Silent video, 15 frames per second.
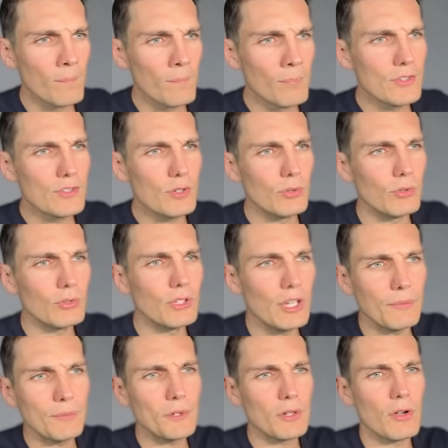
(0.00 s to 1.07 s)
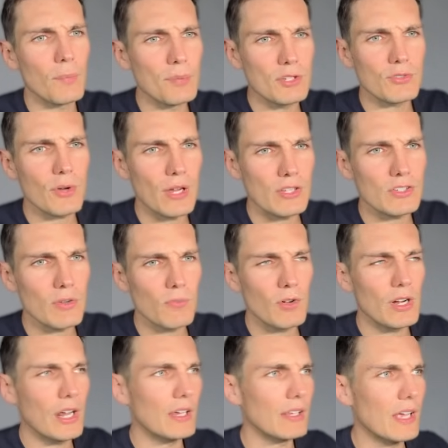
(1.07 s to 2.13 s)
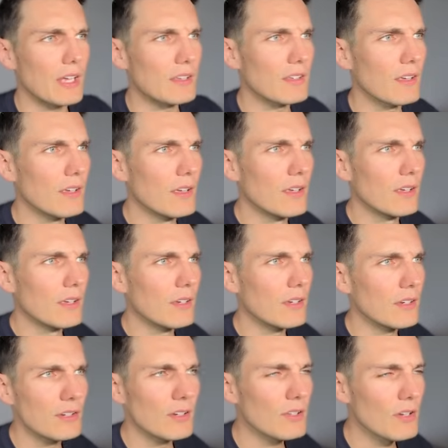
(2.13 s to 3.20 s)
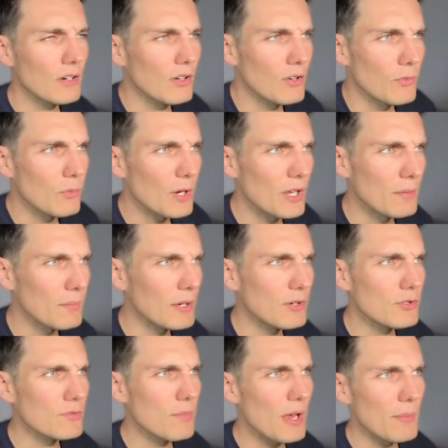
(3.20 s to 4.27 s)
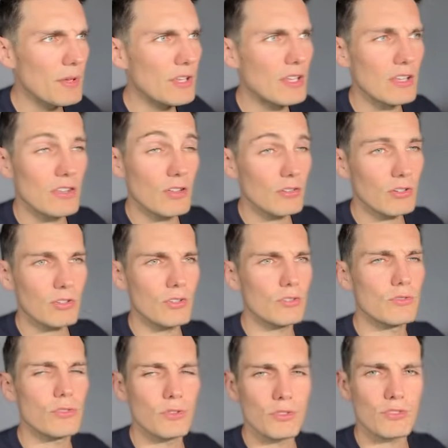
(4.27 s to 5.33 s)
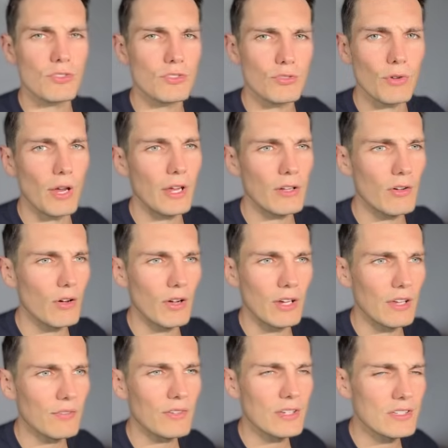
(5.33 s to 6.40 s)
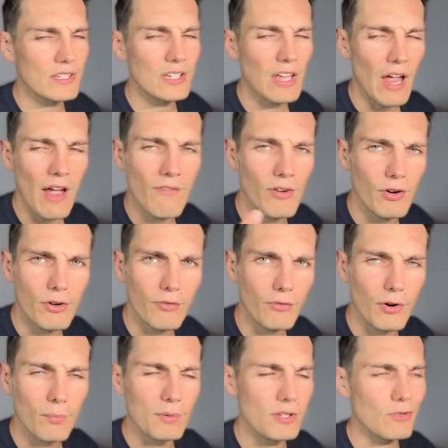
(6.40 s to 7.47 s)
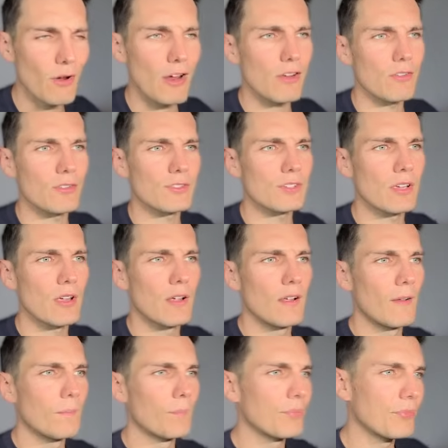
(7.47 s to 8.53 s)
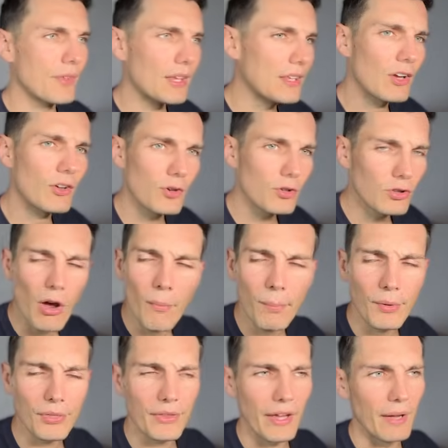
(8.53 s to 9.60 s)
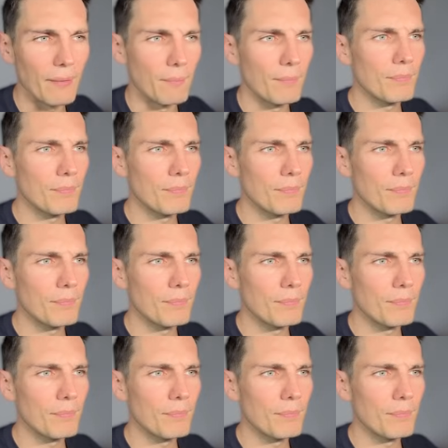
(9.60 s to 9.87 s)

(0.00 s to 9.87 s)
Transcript: So if you copy trade someone like that, you're not gonna win, because maybe they're not gonna do another trade, or if they see they have a lot of copy traders, then they're gonna dump on them.